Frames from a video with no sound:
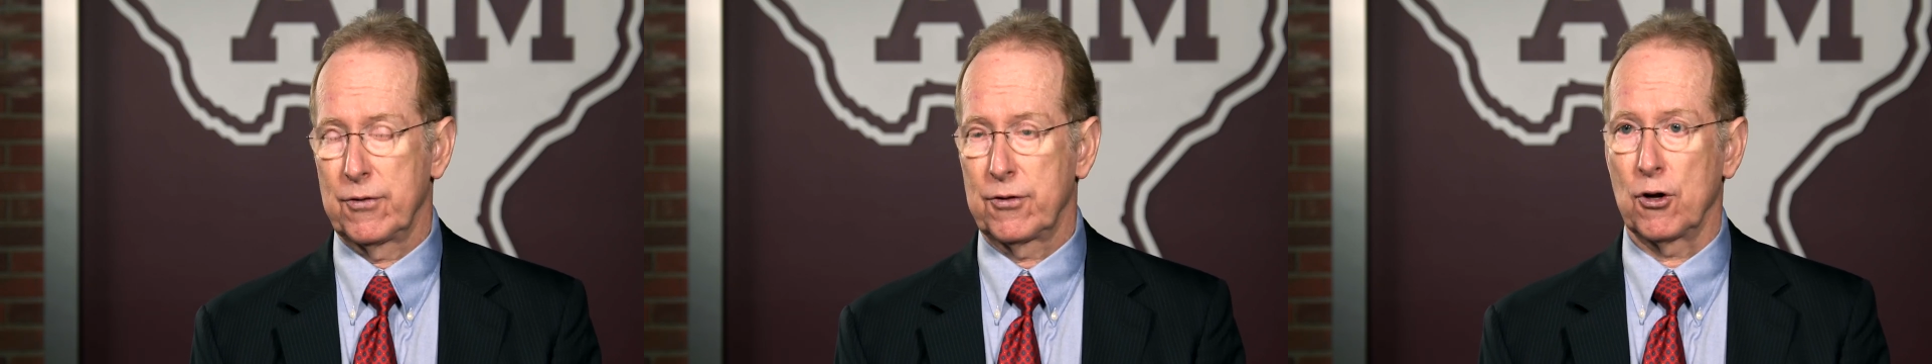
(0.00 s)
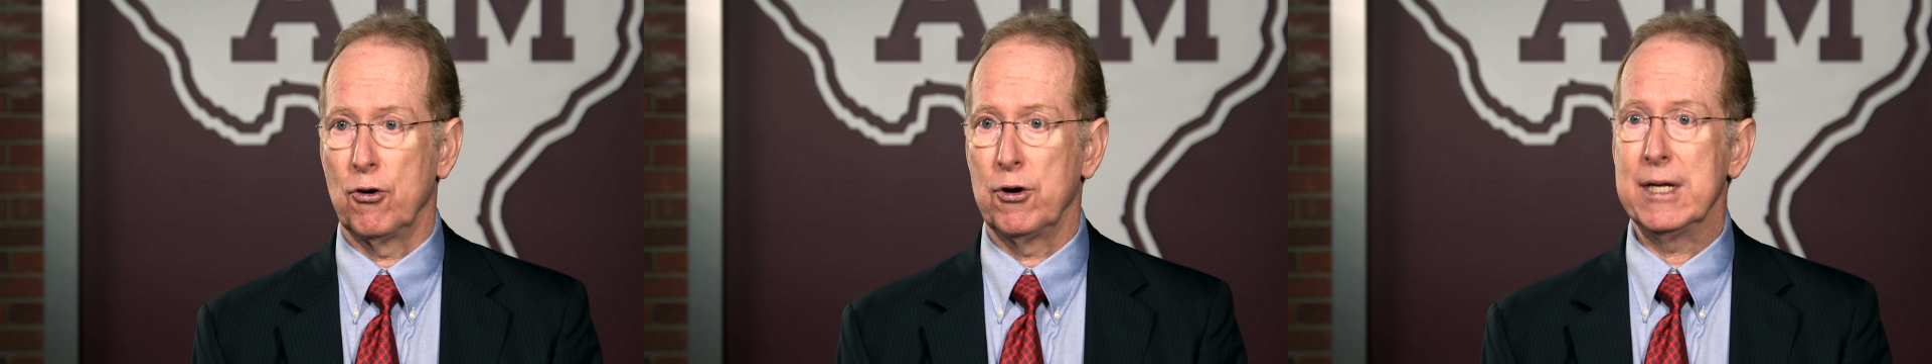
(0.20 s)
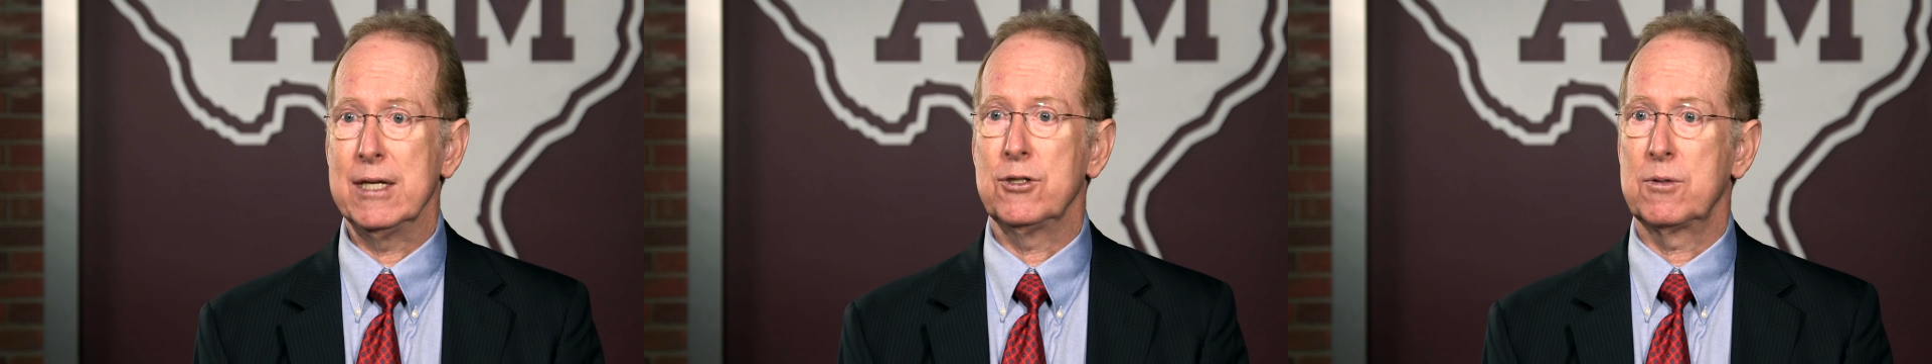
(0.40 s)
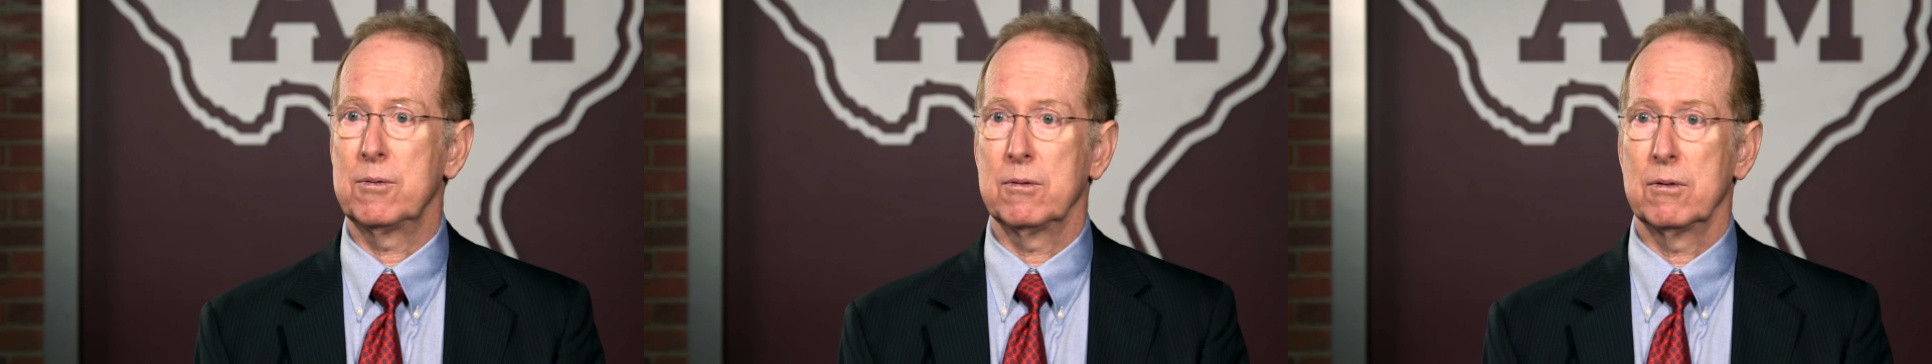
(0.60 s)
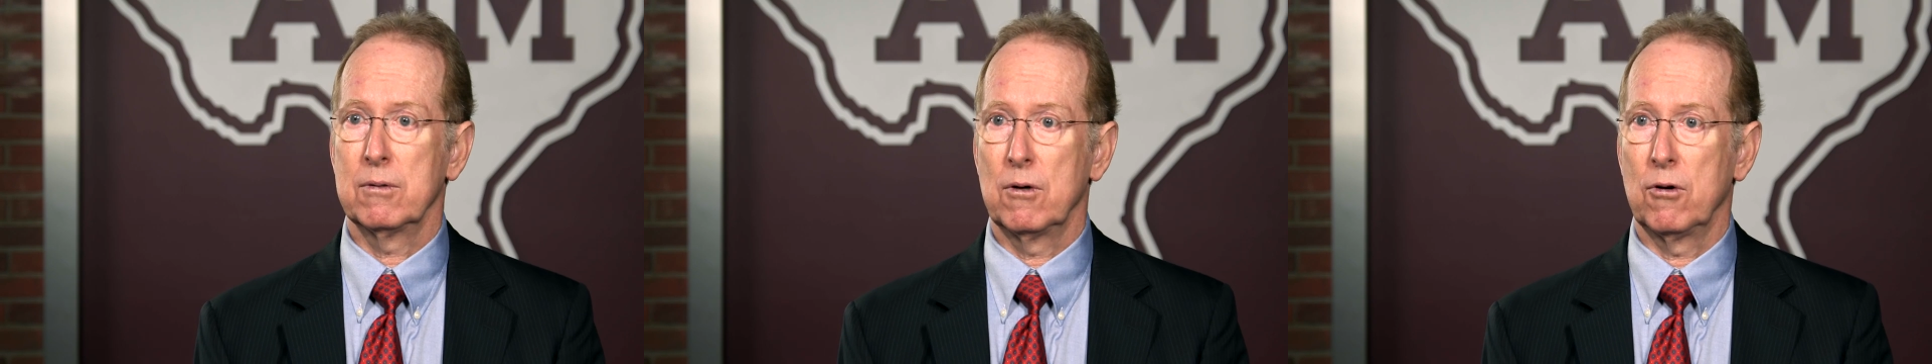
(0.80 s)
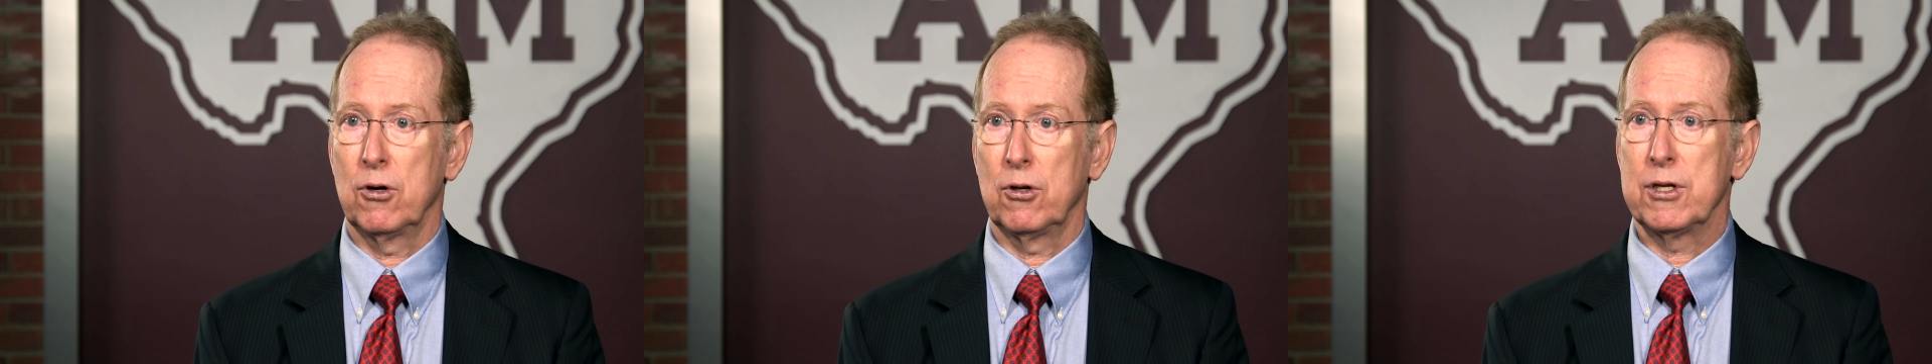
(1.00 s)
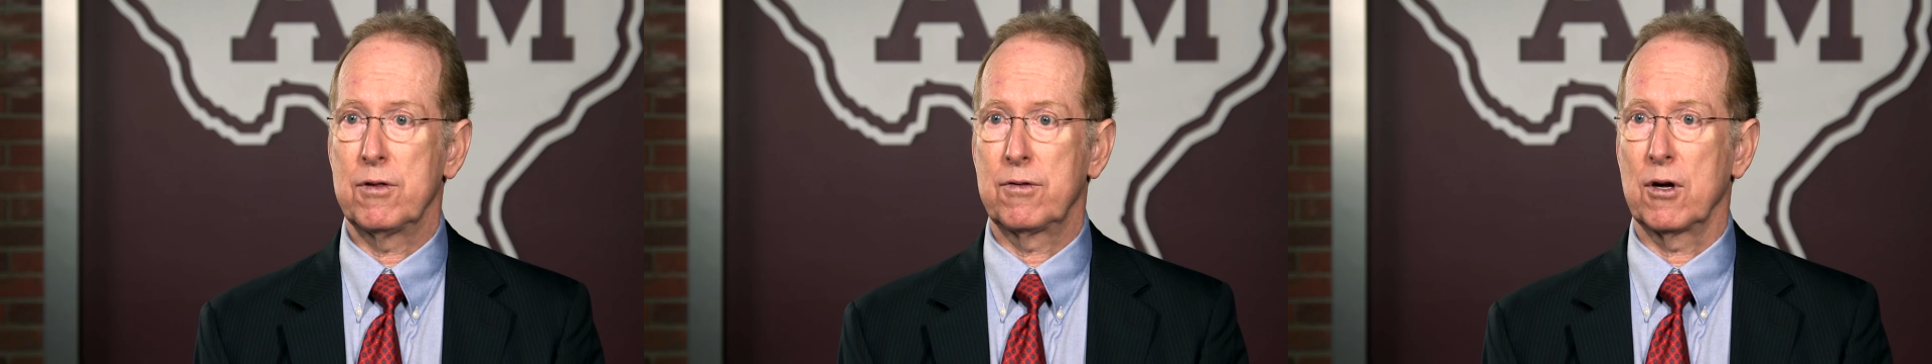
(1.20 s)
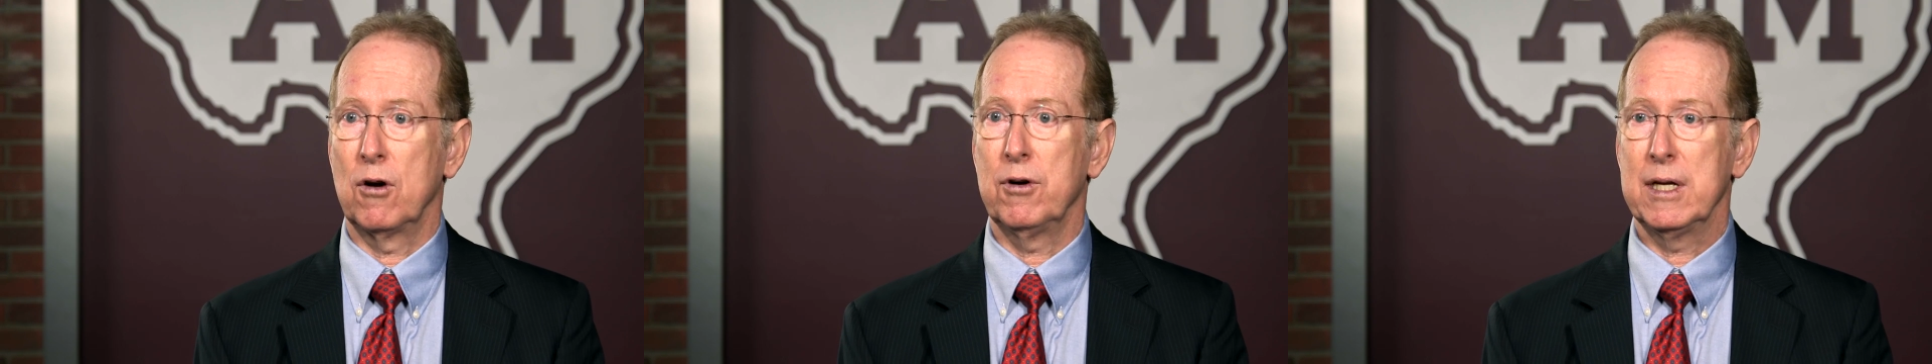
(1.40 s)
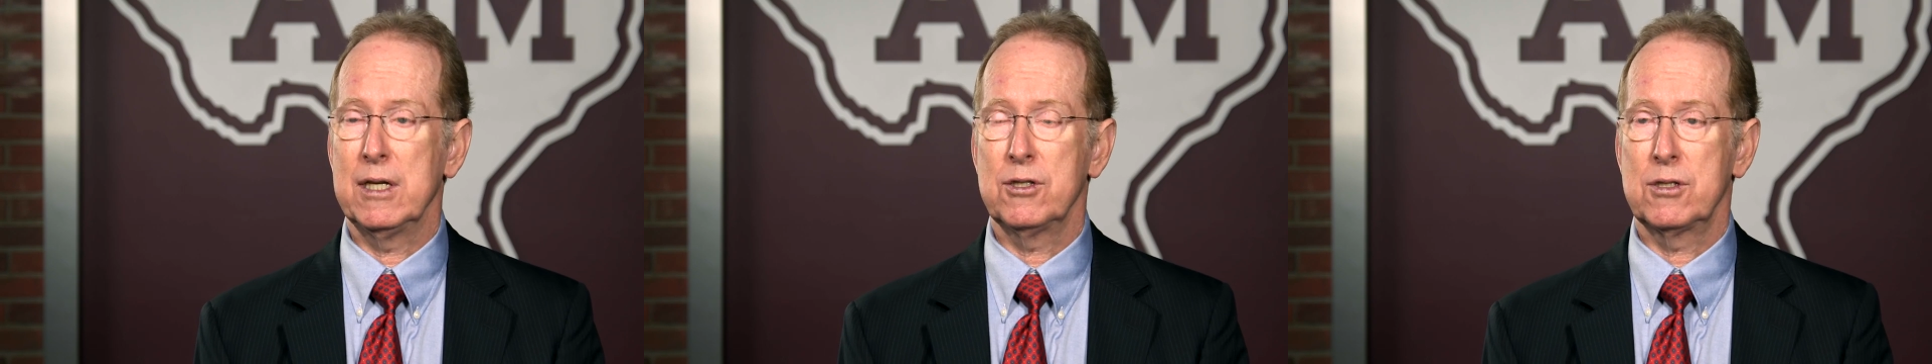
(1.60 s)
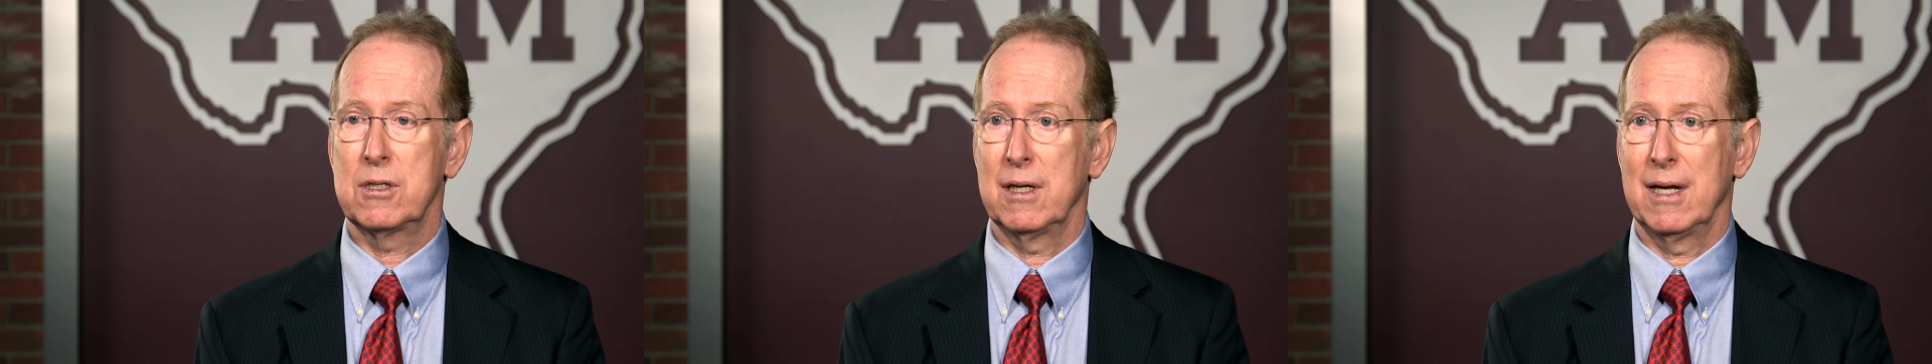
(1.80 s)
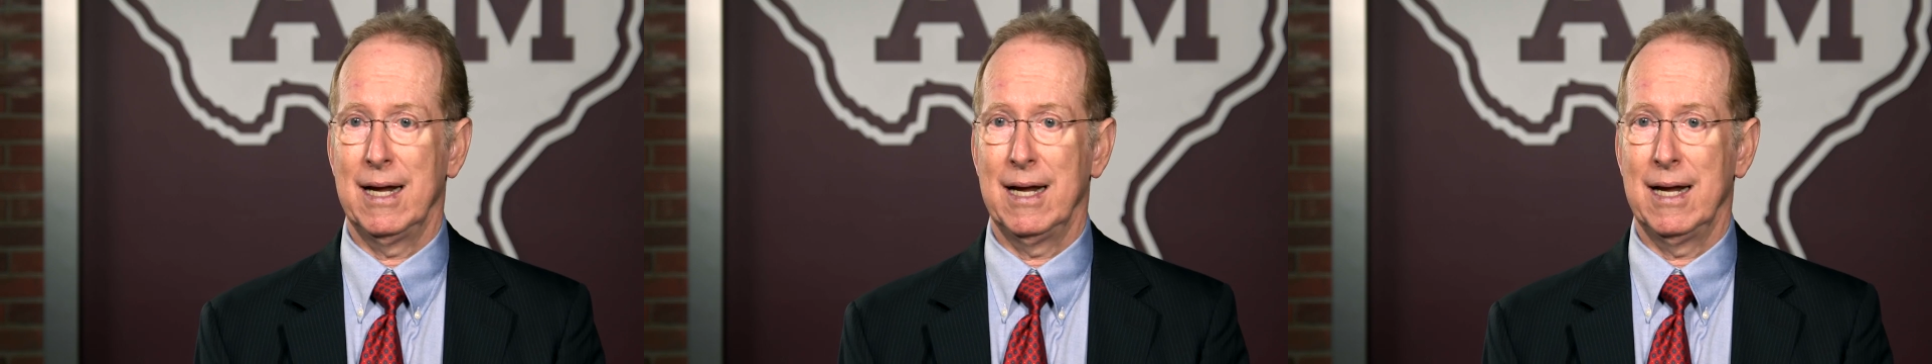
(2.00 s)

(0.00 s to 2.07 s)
30s, early 30s,